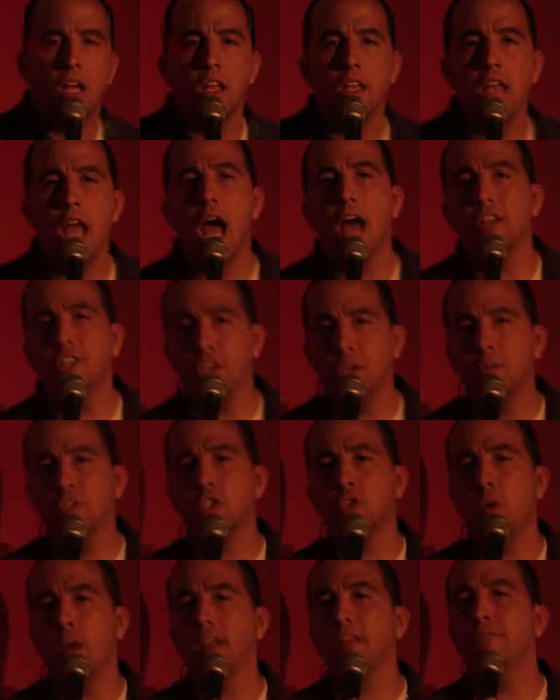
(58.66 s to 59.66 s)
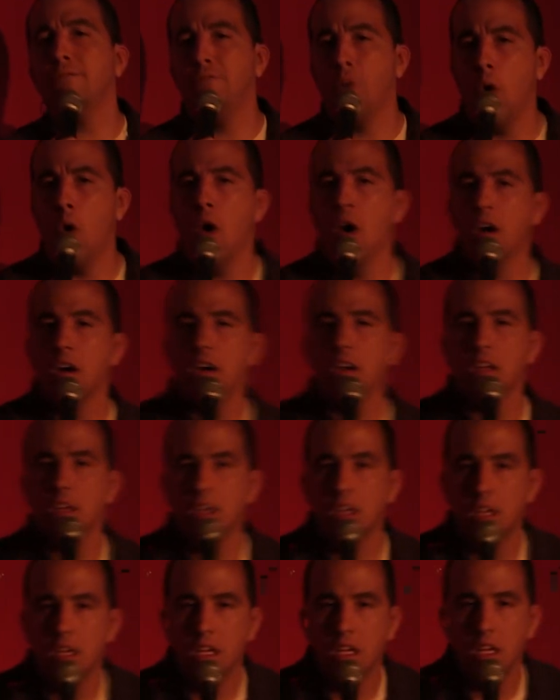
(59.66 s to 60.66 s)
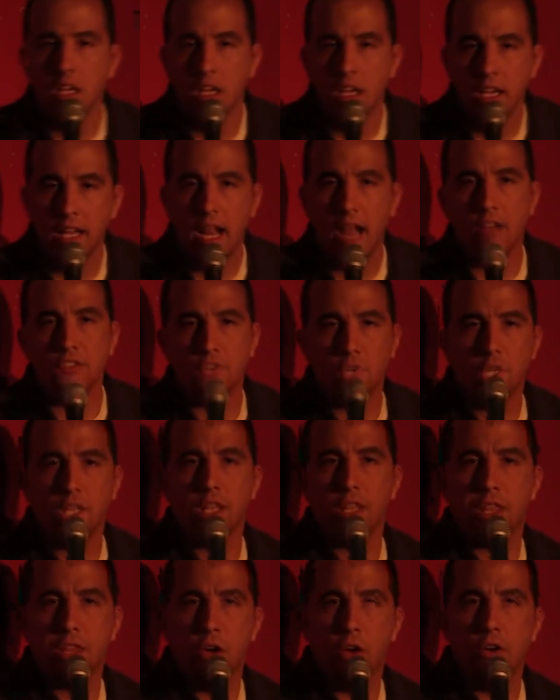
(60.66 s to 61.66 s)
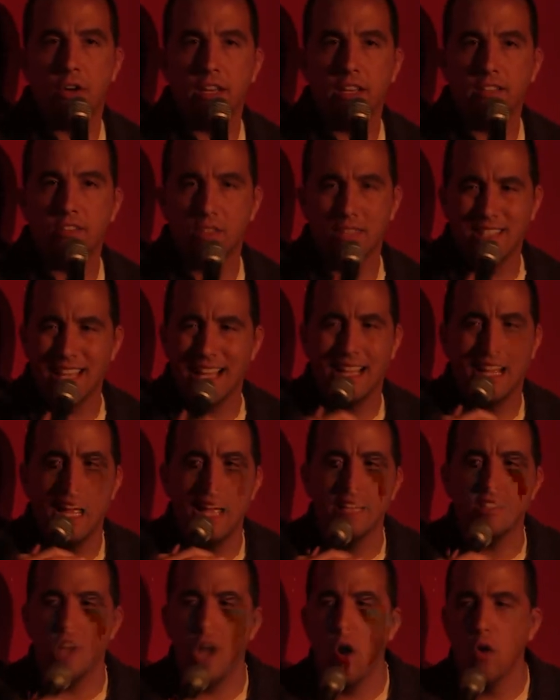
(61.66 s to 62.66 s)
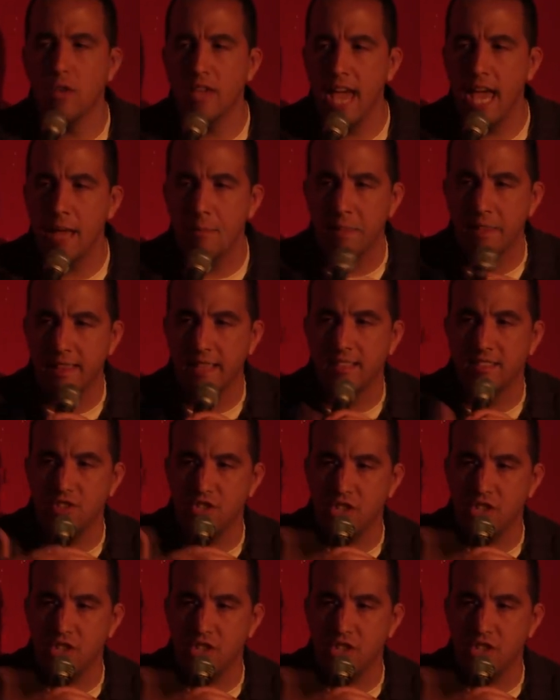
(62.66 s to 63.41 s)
Nah, she was 24, and I was early 30s, so it's like, it's okay, but this